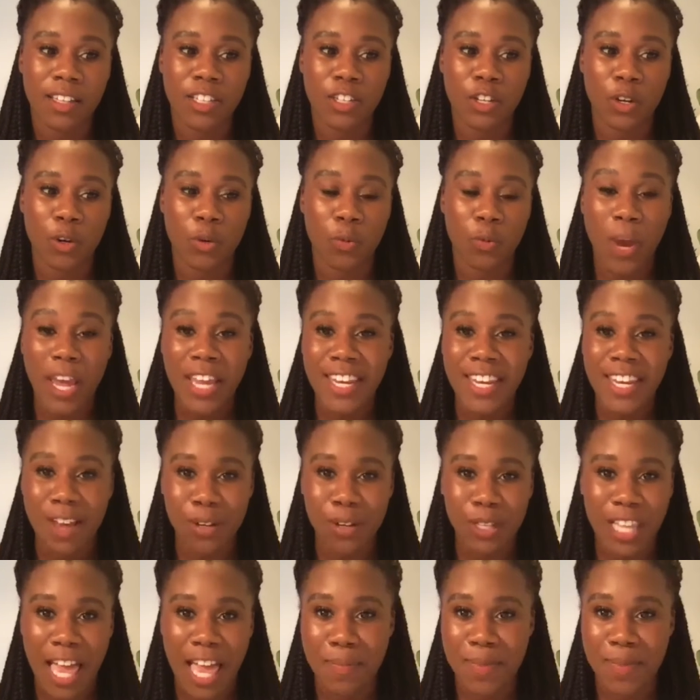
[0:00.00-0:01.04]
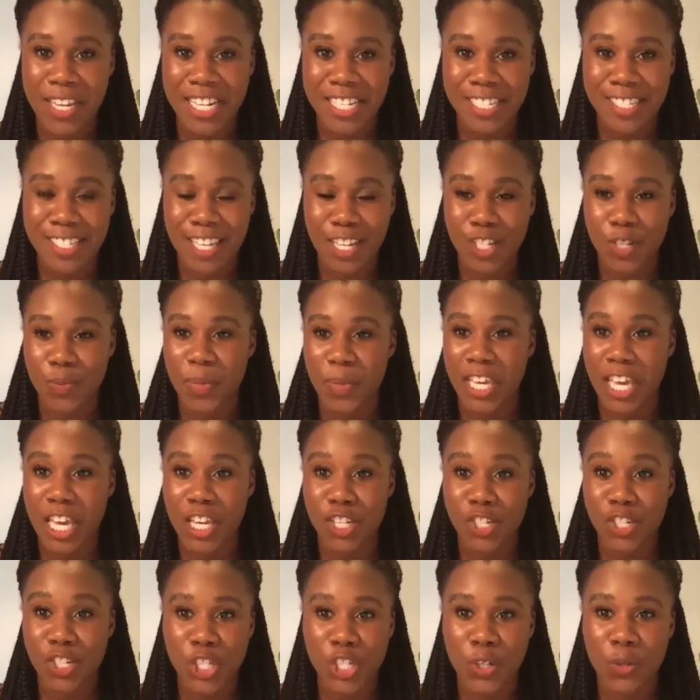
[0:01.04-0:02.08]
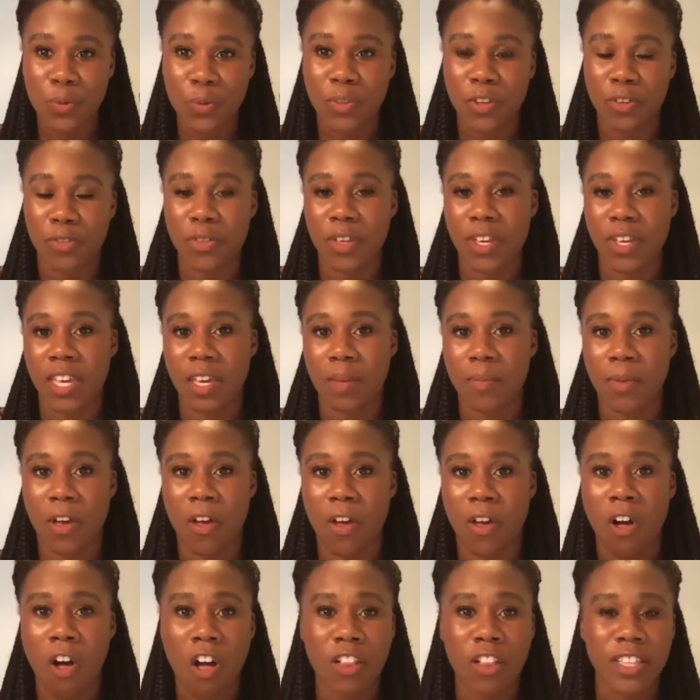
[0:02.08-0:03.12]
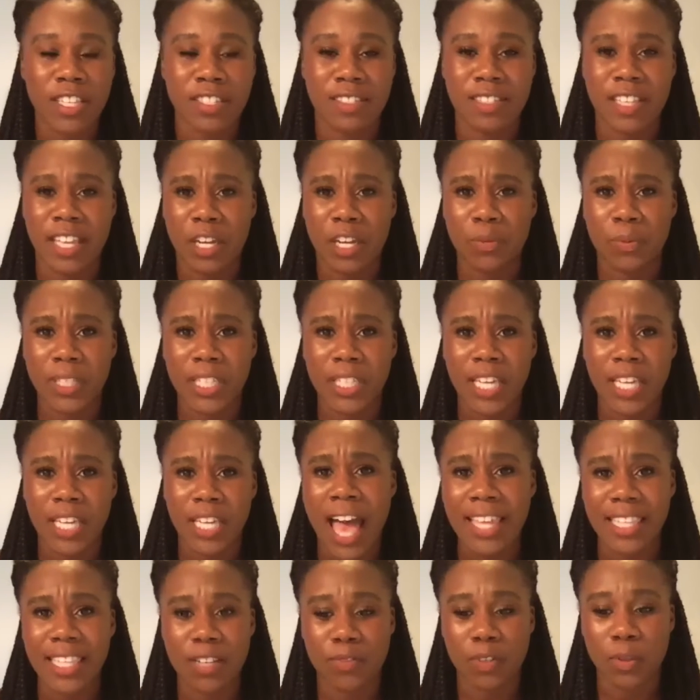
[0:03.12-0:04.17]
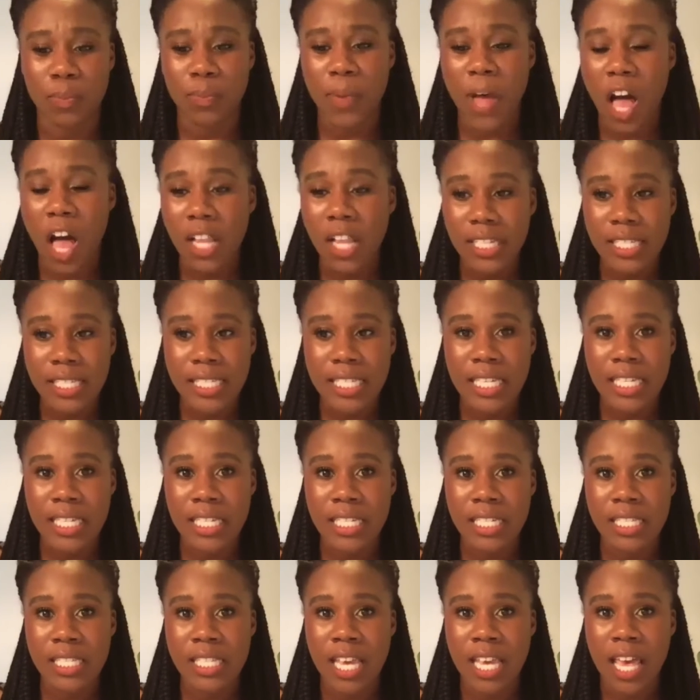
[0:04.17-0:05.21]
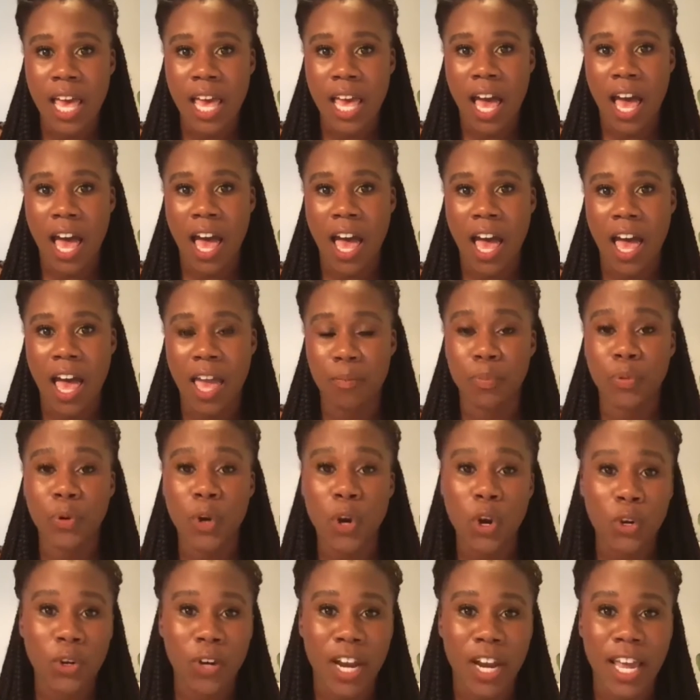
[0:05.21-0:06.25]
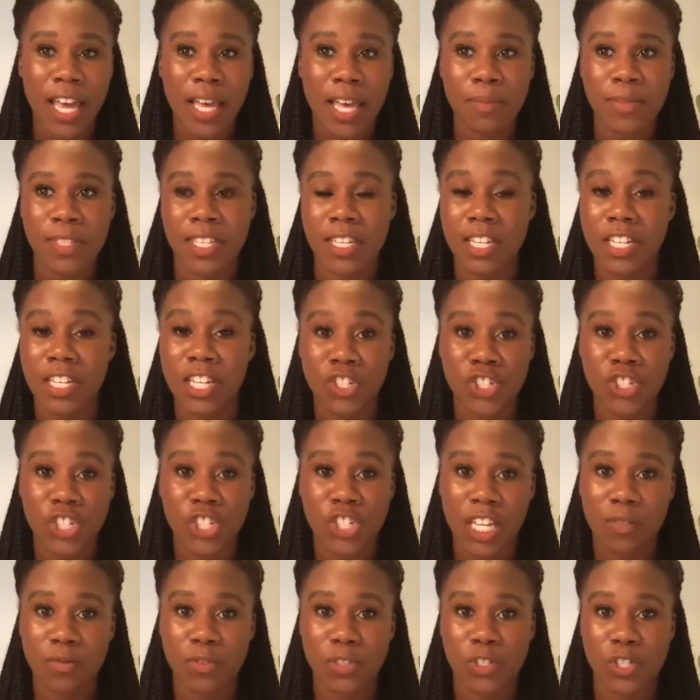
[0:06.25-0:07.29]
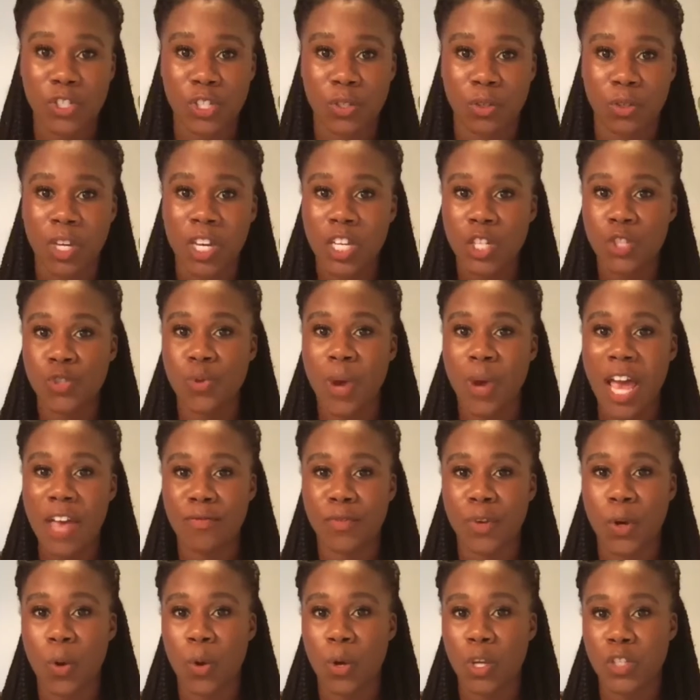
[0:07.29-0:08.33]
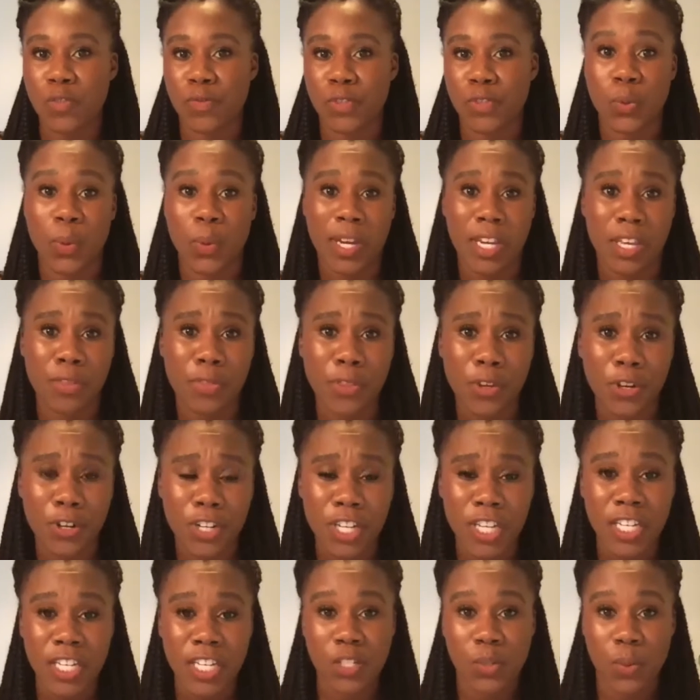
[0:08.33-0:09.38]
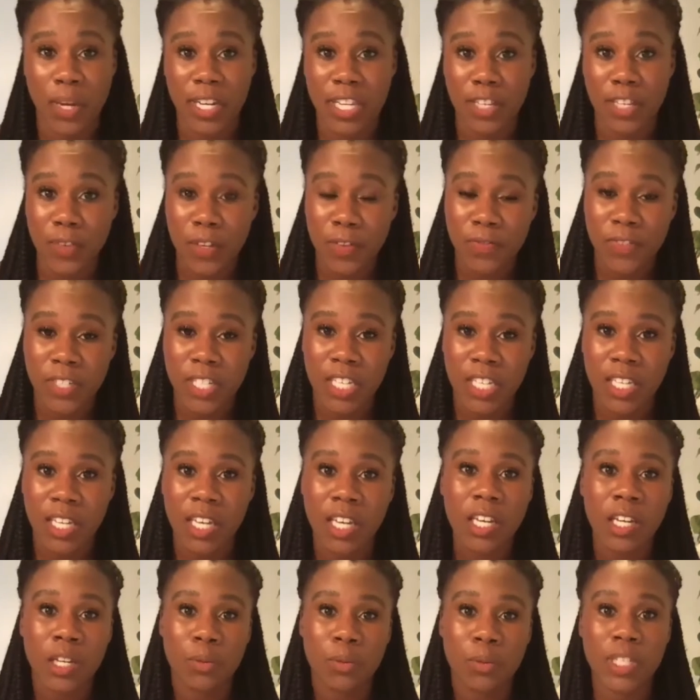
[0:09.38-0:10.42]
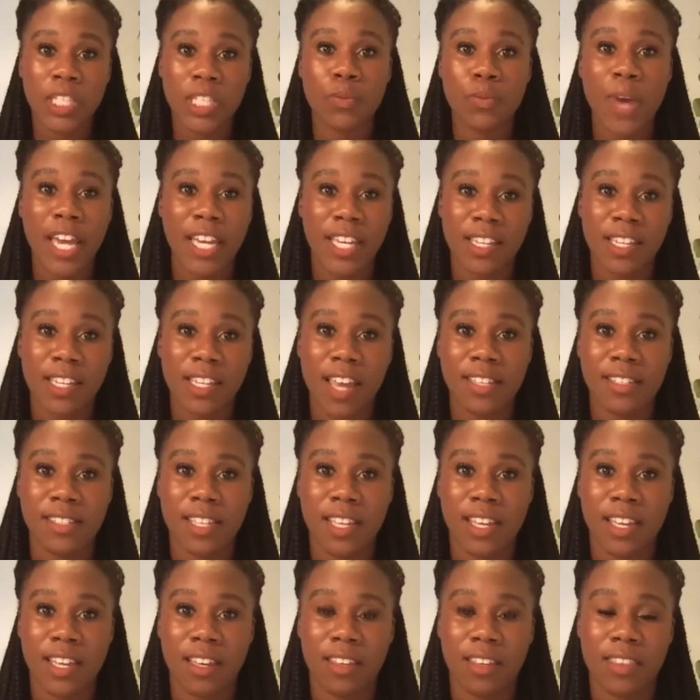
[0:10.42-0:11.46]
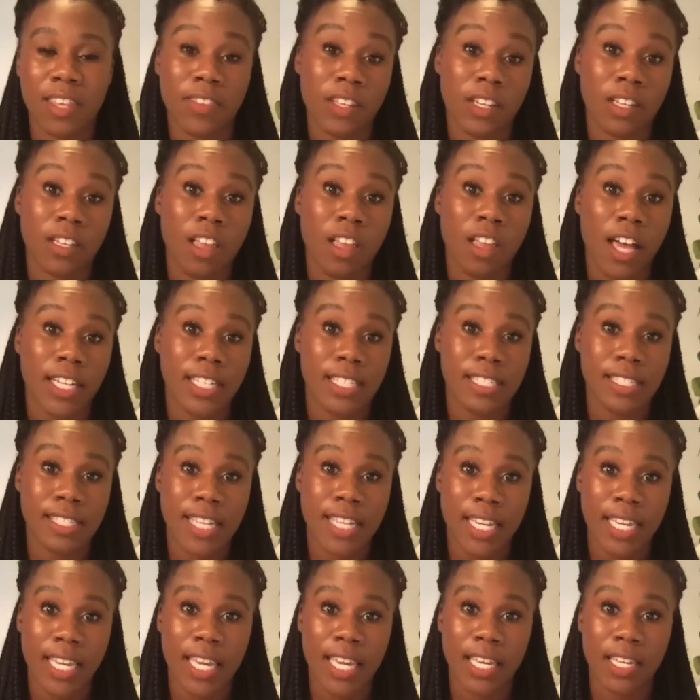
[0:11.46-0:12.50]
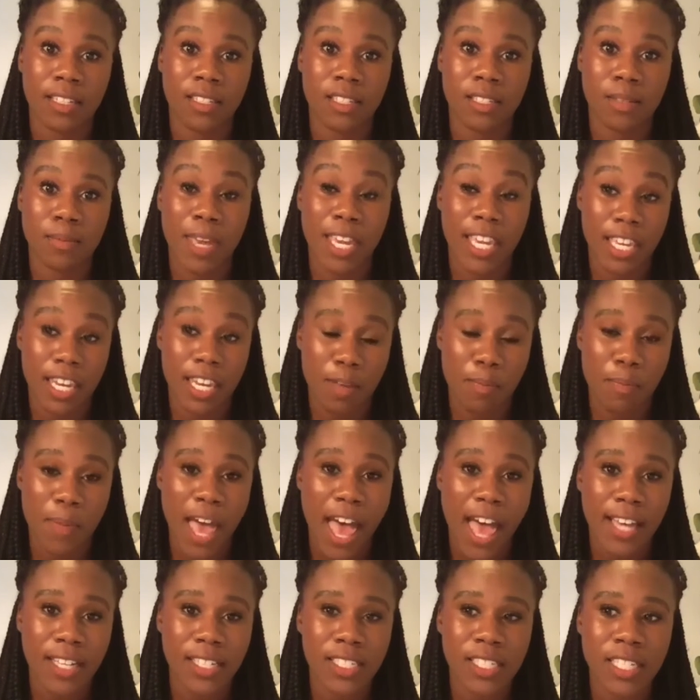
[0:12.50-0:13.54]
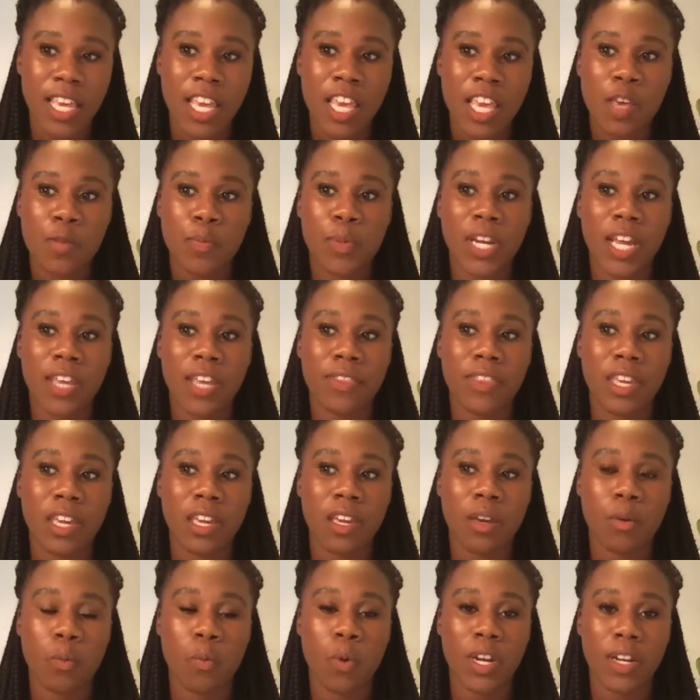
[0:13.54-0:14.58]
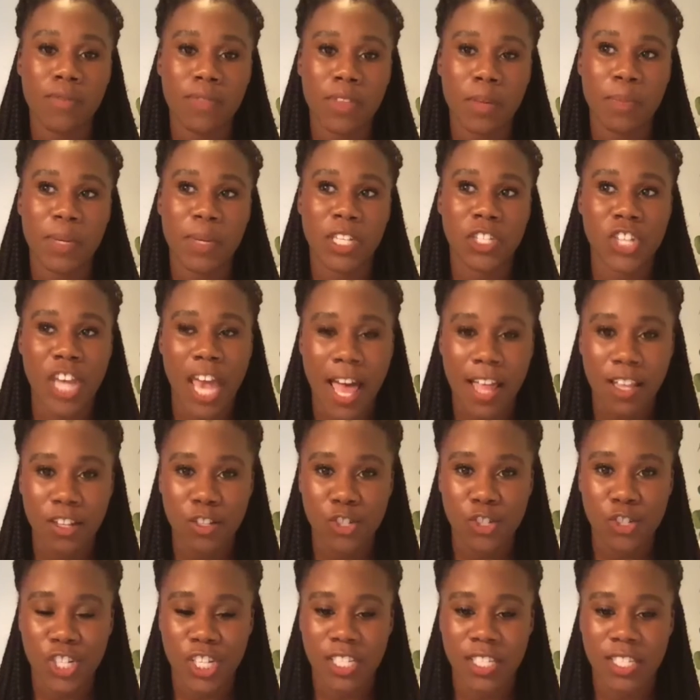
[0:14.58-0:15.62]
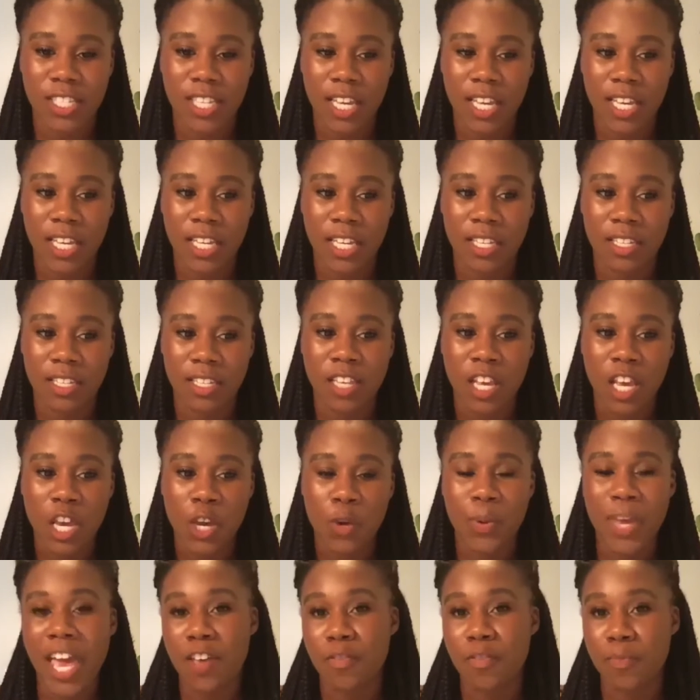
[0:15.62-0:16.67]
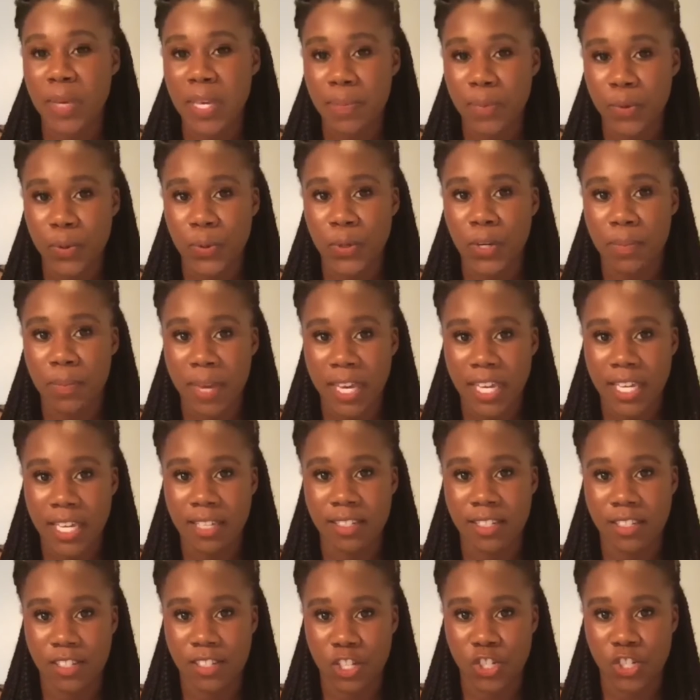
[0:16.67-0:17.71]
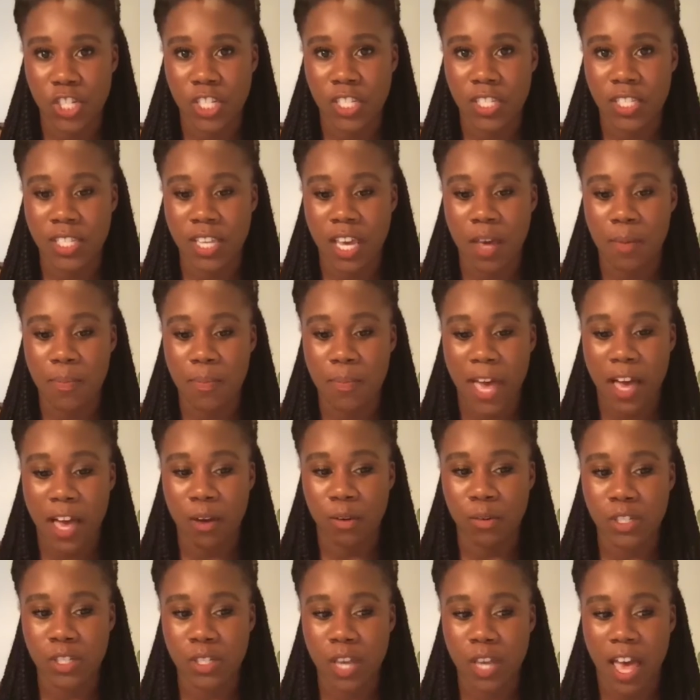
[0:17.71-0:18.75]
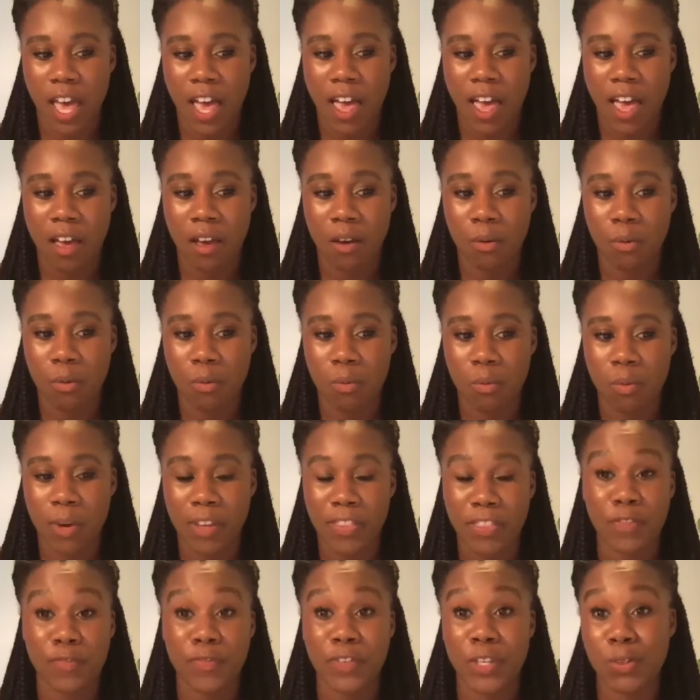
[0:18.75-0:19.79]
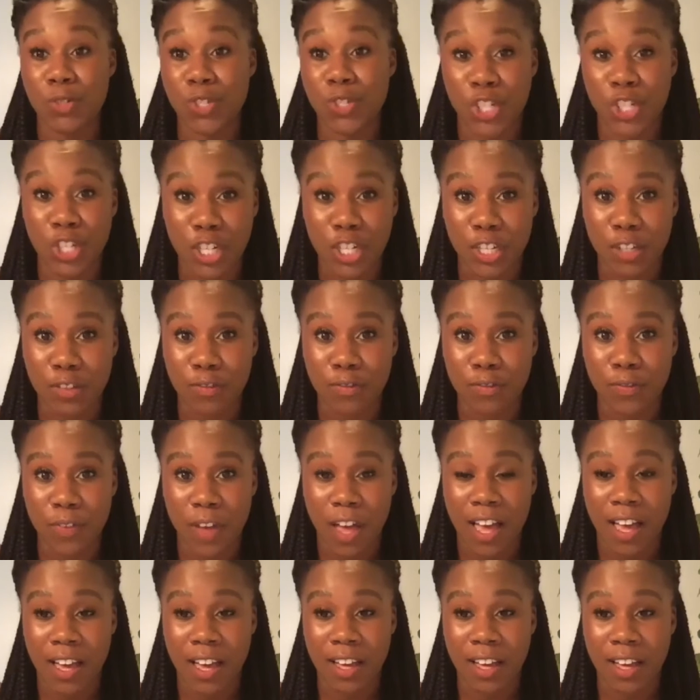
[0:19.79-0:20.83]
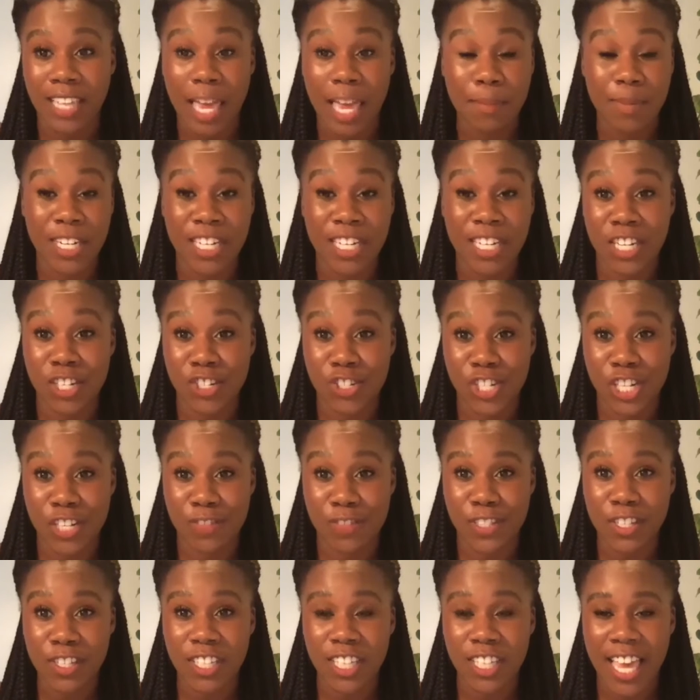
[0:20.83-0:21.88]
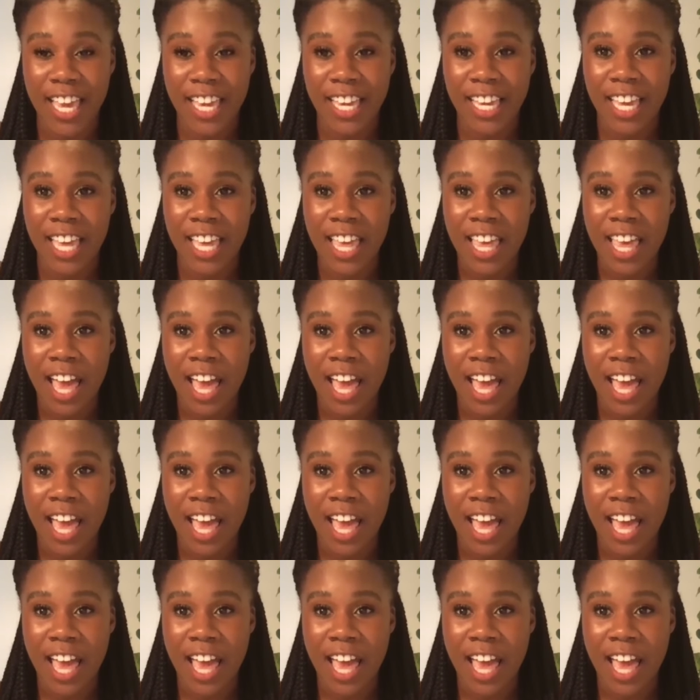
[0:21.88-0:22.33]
right now climate is such a big issue. They're thinking about all these like really high-level policies and programs and initiatives to drive goals for 2030 and 2050, really recognizing that the clock is ticking to make an impact. But I think one of the big challenges is we have people who are making decisions about what the future of climate initiatives look like.